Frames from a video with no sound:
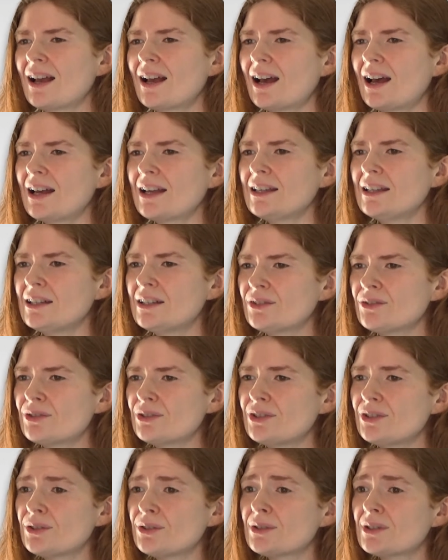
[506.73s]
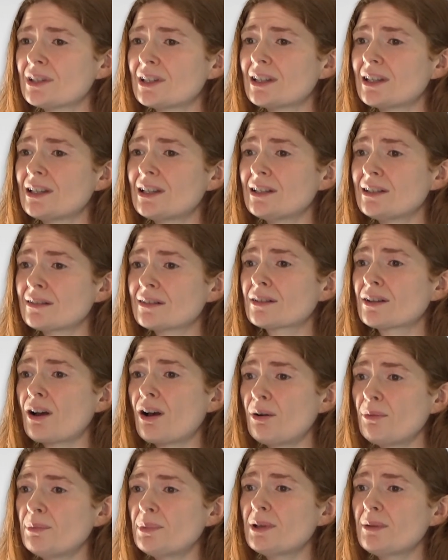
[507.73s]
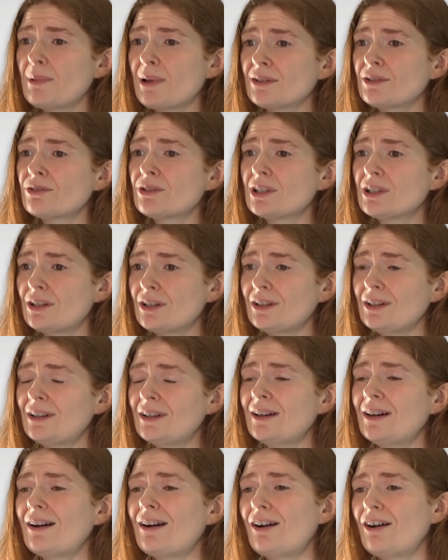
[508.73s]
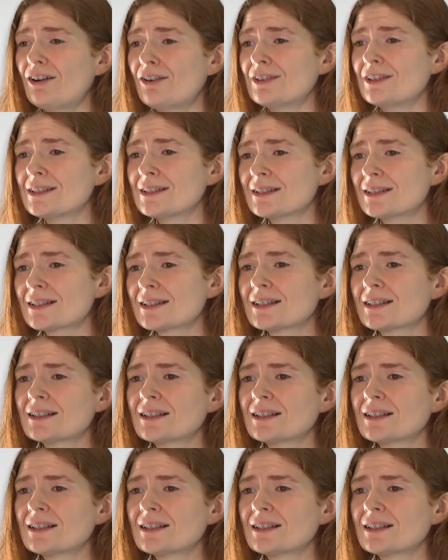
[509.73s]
I introduce its complementary colour, orange.